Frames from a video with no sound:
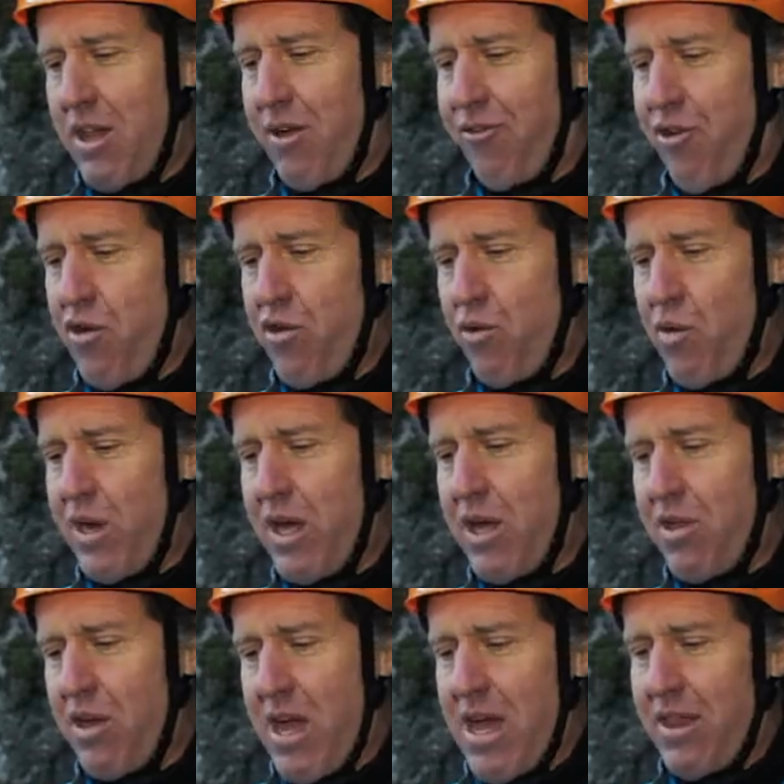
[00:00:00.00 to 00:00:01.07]
The first one
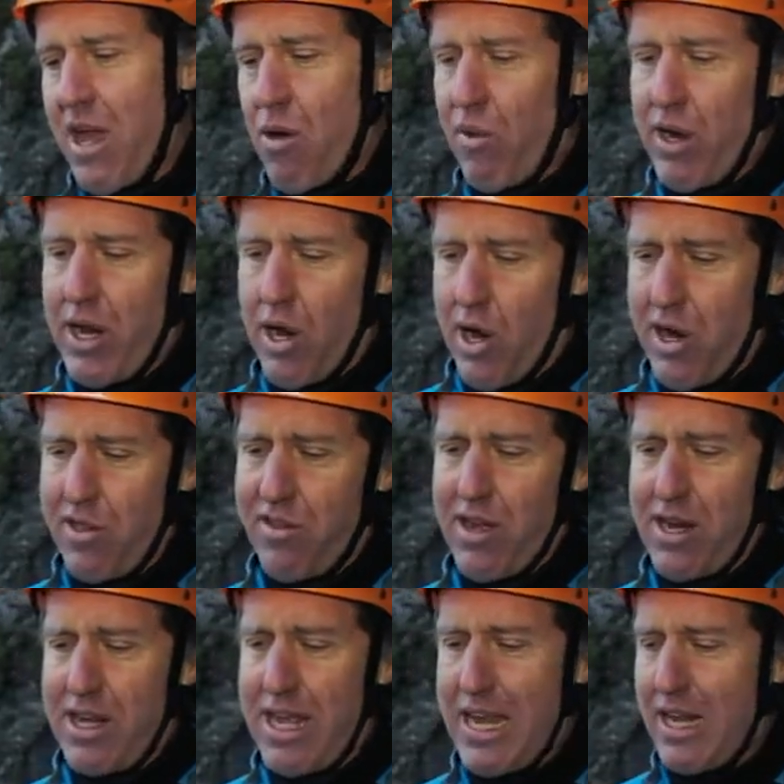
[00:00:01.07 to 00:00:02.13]
is that when a knot is
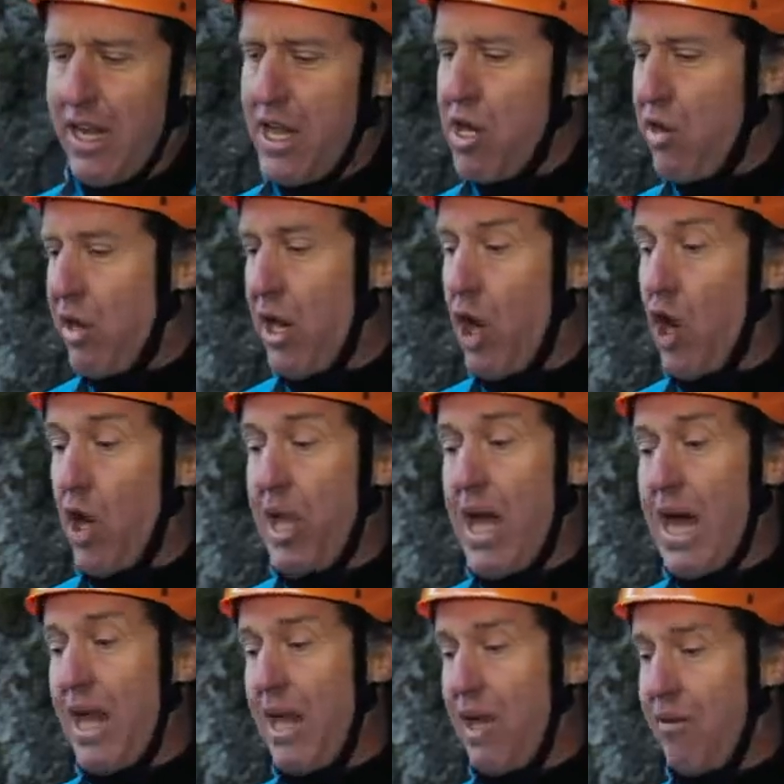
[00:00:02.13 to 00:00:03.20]
done neatly, you can look
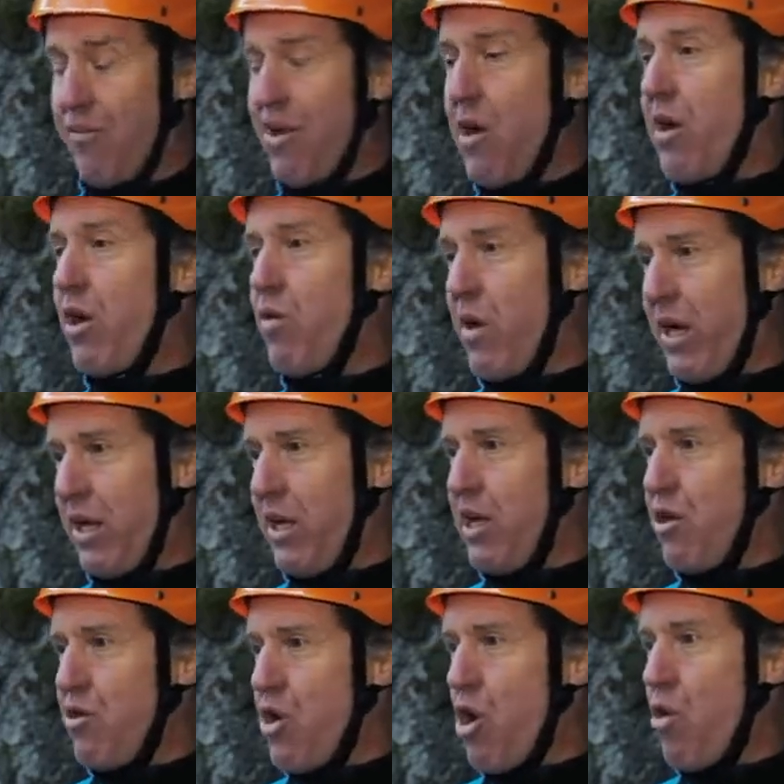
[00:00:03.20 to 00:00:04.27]
at it and very quickly
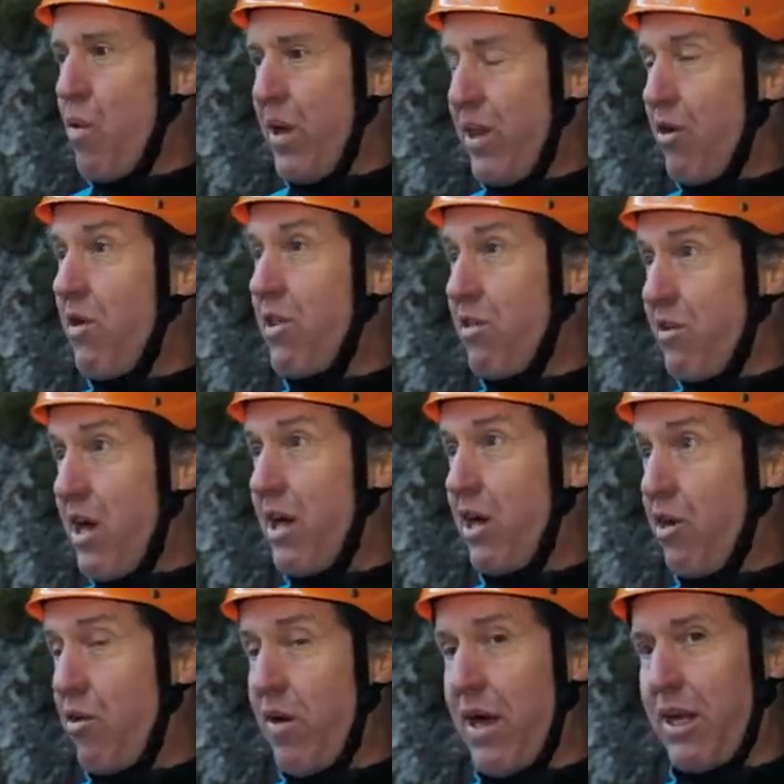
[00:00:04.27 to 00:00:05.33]
you know whether it's done
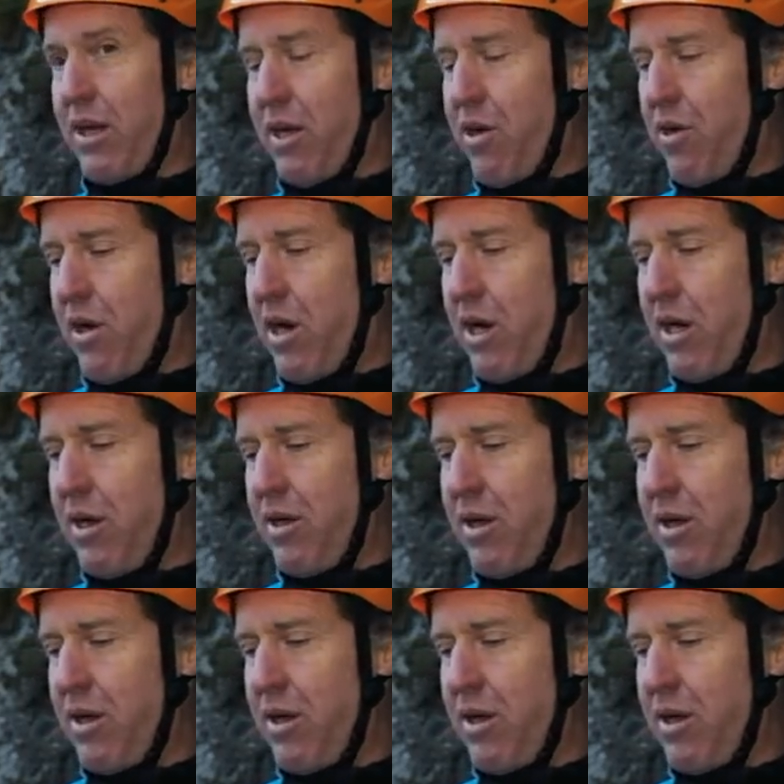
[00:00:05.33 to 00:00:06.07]
correctly or not.